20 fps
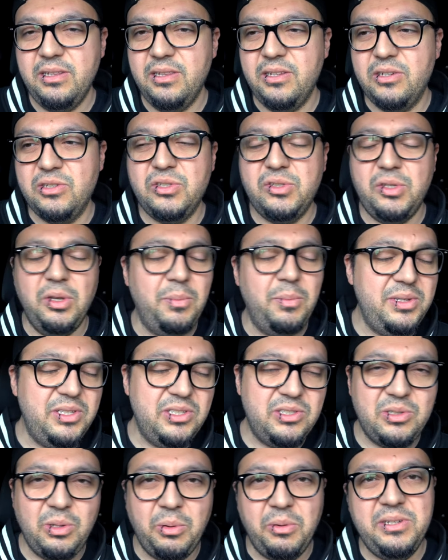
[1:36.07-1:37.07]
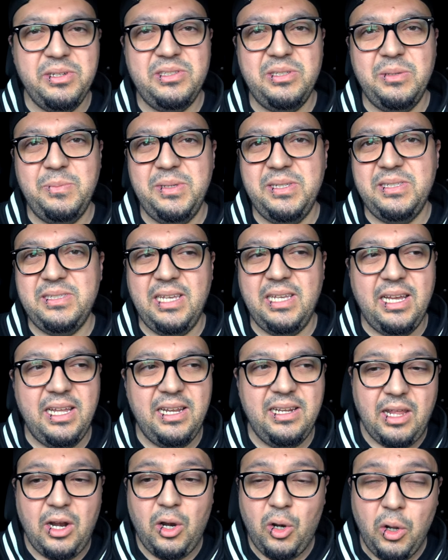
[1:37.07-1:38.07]
There's so many stories to be
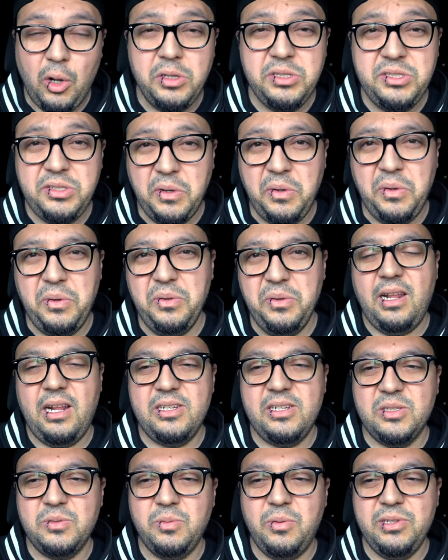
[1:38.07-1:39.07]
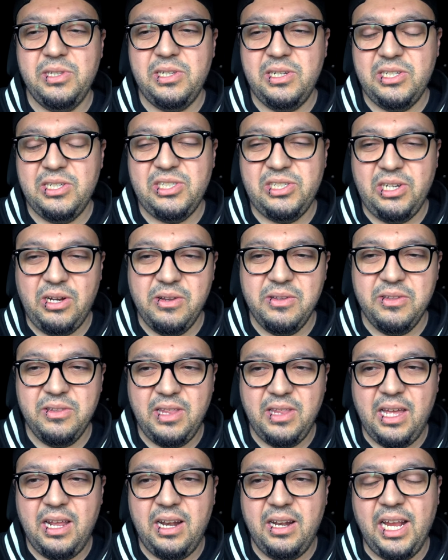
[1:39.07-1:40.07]
said that are untold. And I just wanted to share
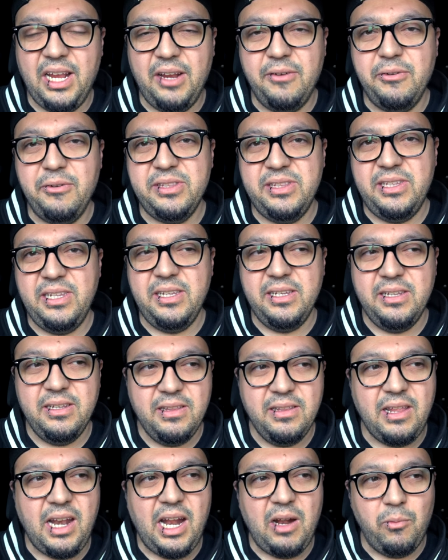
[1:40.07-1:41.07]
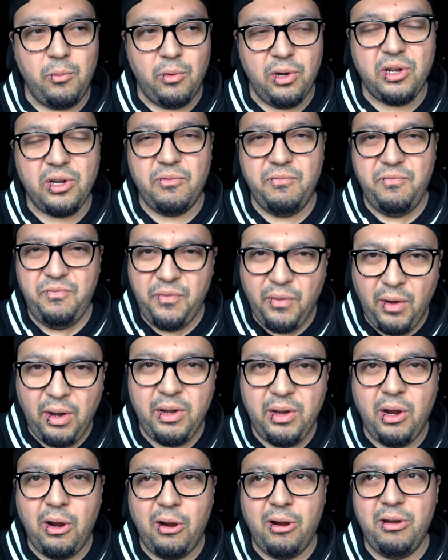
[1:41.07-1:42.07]
that everything that I worked
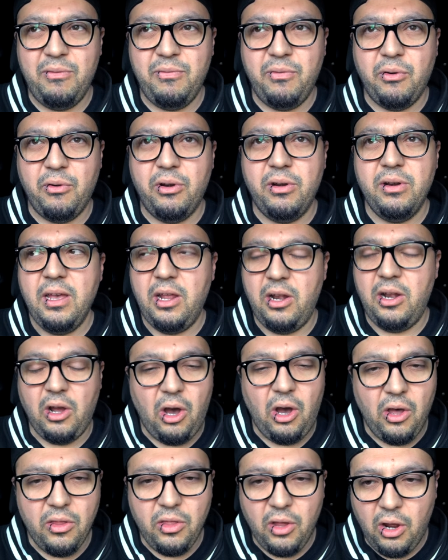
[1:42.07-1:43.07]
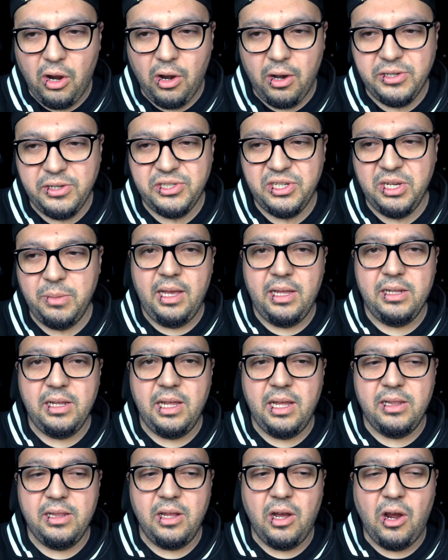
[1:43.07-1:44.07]
very hard for, and all the hardship
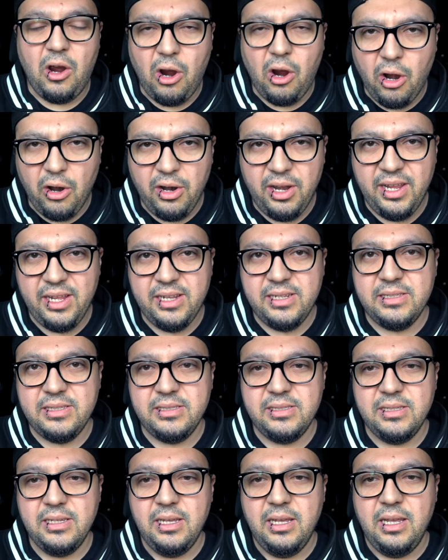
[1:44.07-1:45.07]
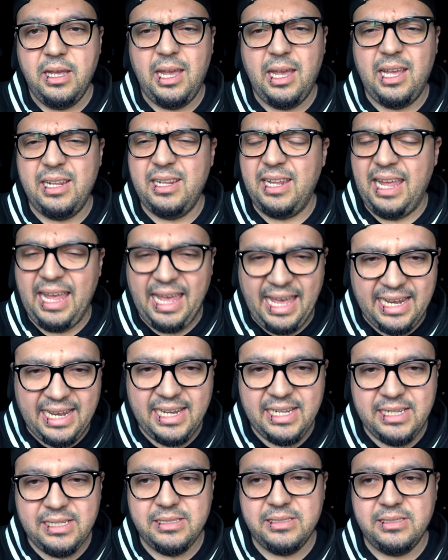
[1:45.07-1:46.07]
and the heartaches and the
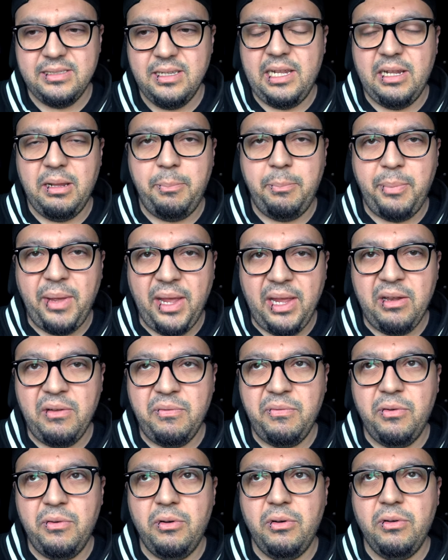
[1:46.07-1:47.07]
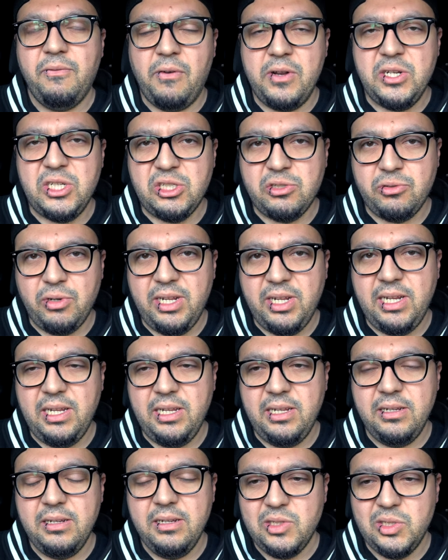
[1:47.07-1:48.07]
headaches and the painful,
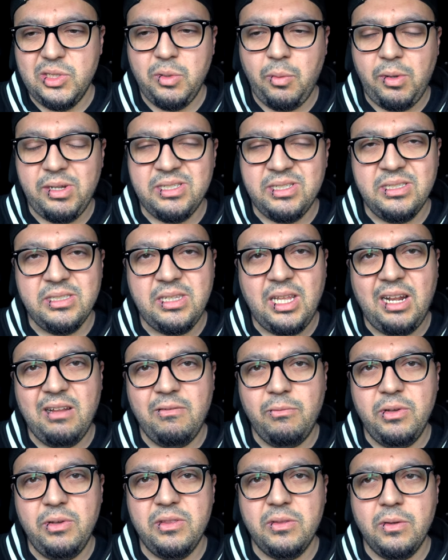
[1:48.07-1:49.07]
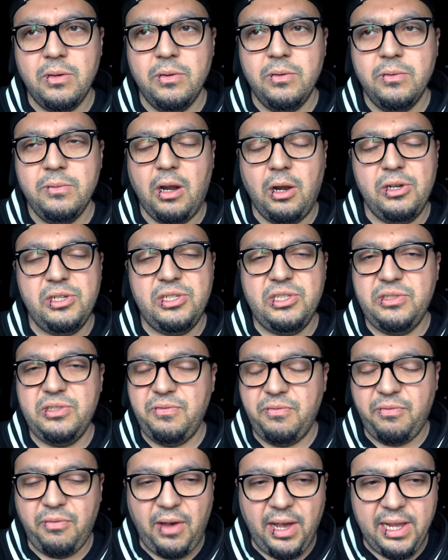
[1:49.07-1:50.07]
frustrating situations that I went through are
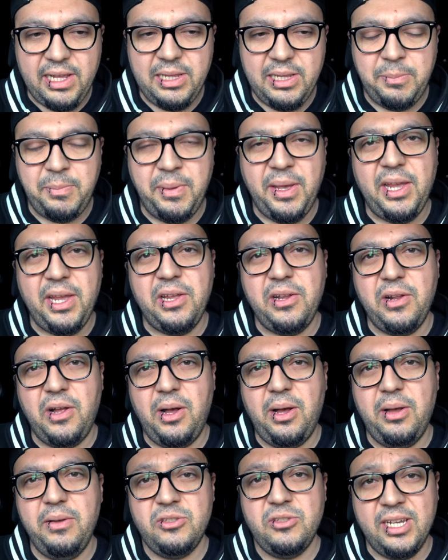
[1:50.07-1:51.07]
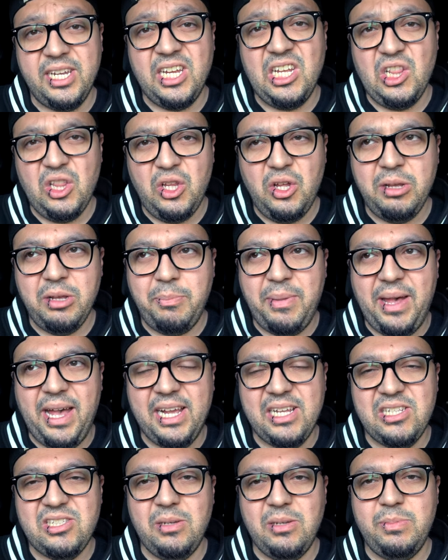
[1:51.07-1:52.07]
finally paying off, so I can look
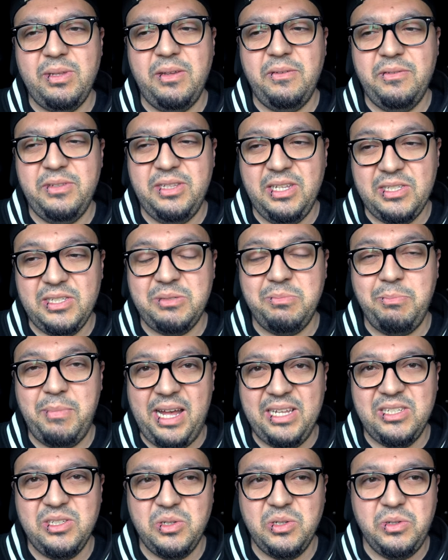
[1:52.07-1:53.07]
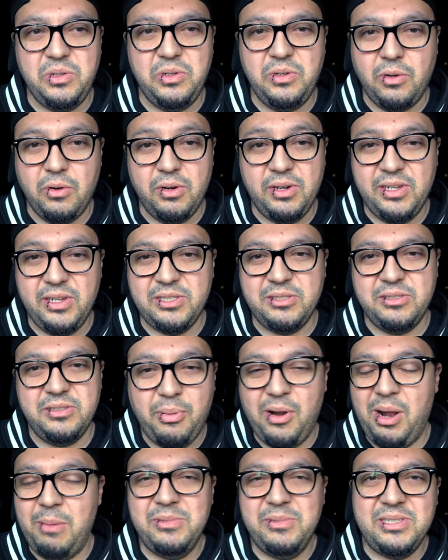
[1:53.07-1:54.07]
back at something this magical or this
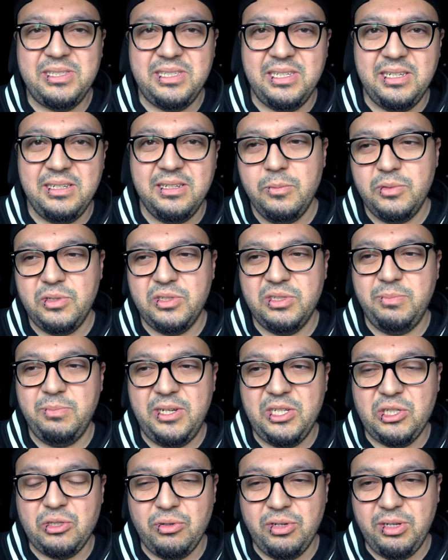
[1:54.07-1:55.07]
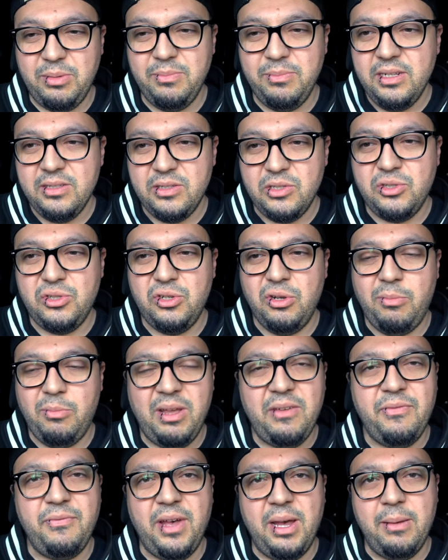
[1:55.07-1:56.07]
promising, which is my dream to show
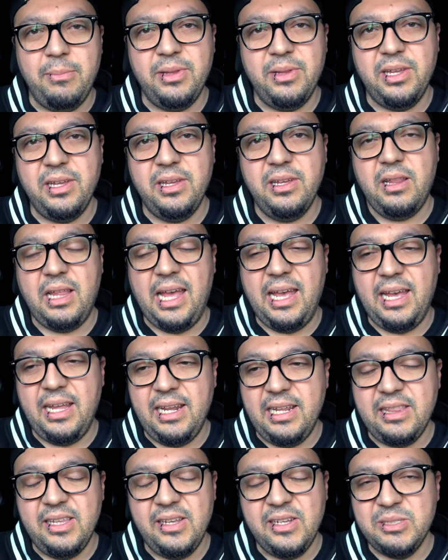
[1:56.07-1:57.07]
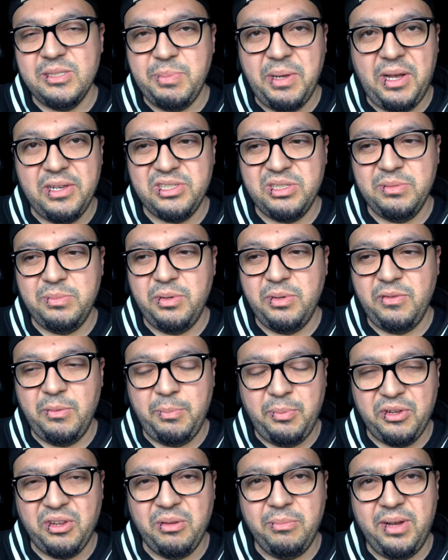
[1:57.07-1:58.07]
my family that anything is possible if you
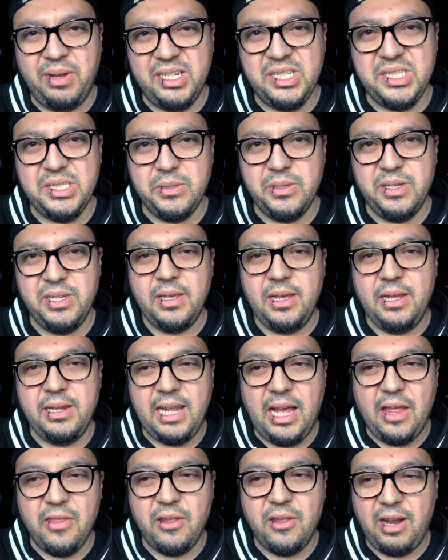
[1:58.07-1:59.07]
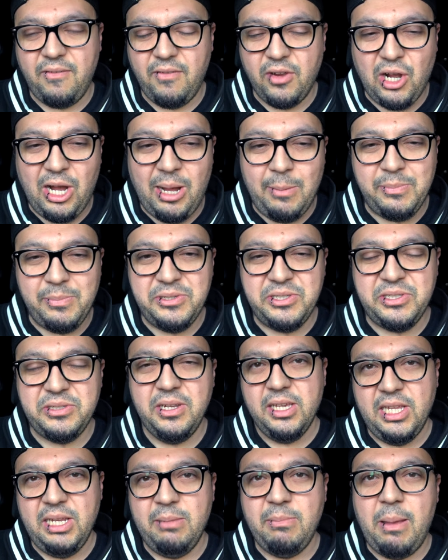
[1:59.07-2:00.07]
put your mind to it. And now that I've
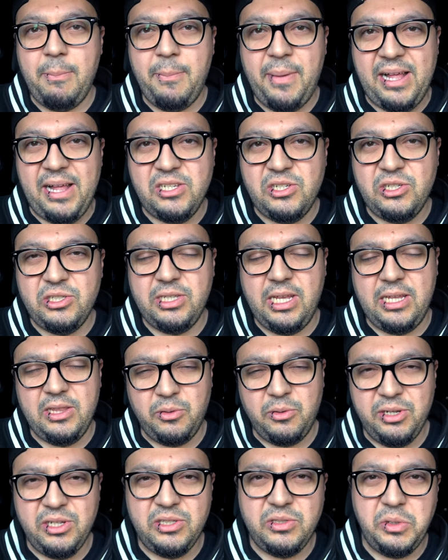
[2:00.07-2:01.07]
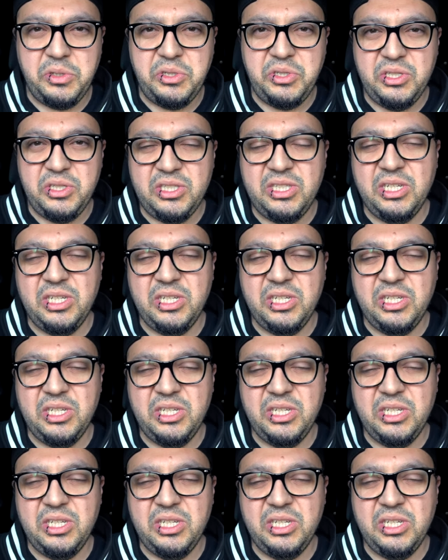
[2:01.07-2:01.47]
accomplished getting my bachelor's and 3 associate's